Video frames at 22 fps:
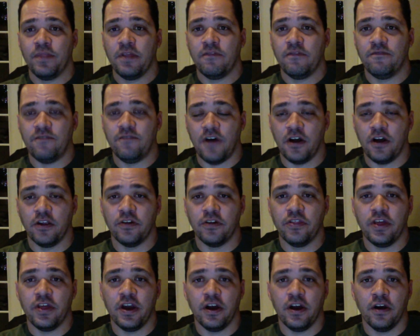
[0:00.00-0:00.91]
follow
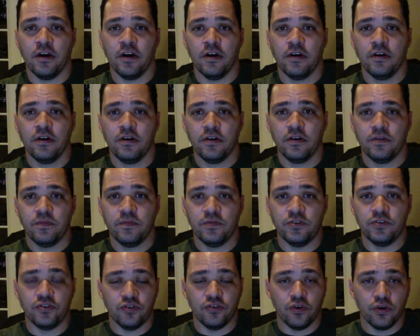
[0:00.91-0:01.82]
their
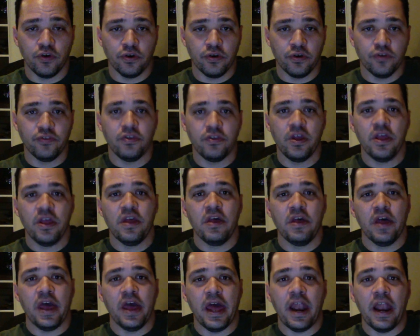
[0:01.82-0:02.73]
tutorials,
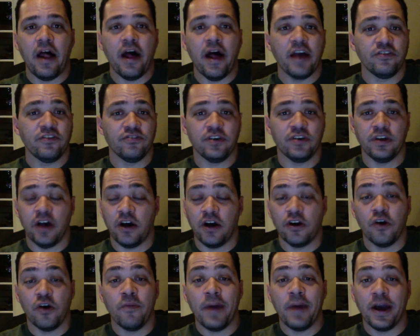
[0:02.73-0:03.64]
and I'll
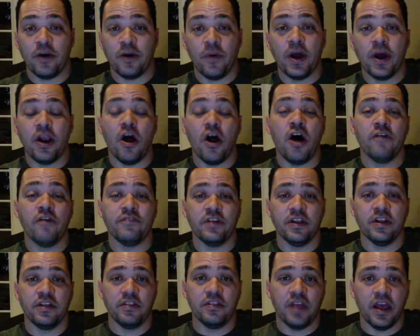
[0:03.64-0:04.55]
go back quite often
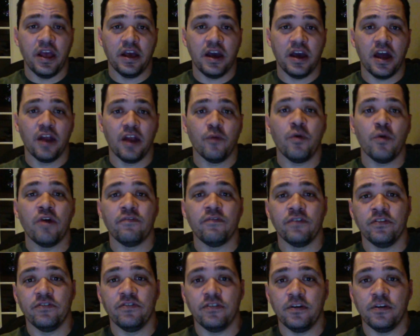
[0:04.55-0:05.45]
and kind of
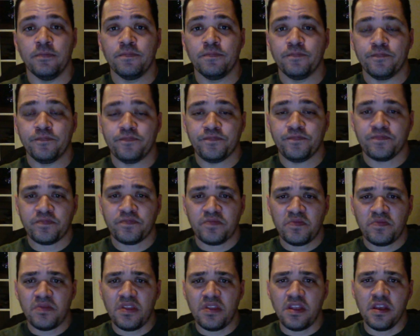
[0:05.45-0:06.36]
reference
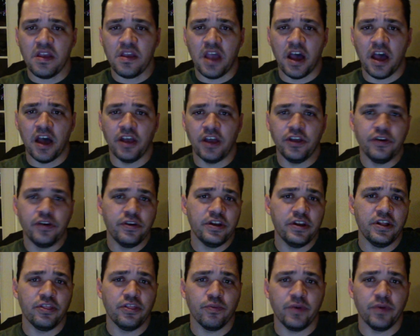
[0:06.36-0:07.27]
them.
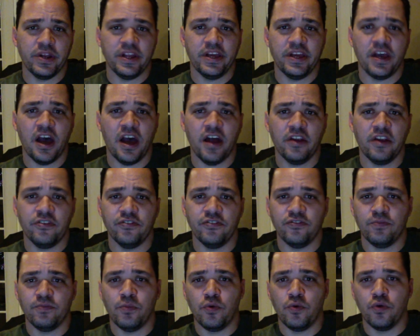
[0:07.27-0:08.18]
Unity 3D College
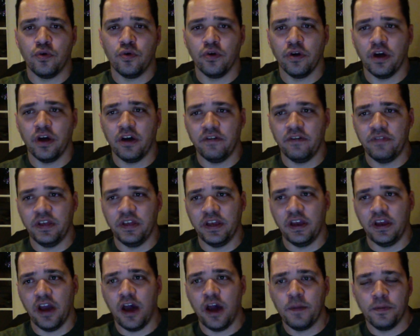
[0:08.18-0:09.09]
is more of the
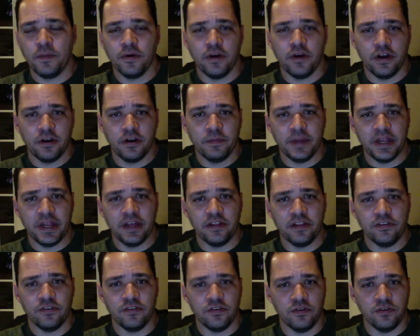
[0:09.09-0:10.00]
upper intermediate
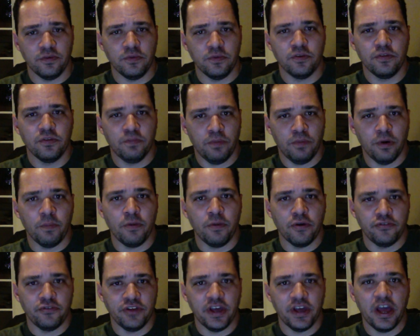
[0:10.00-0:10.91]
to
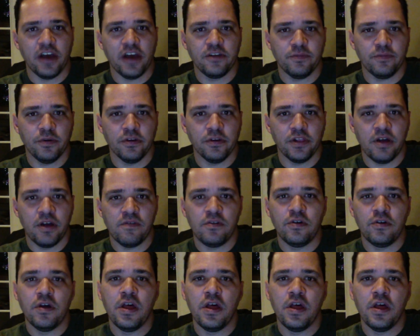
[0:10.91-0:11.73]
approaching expert level,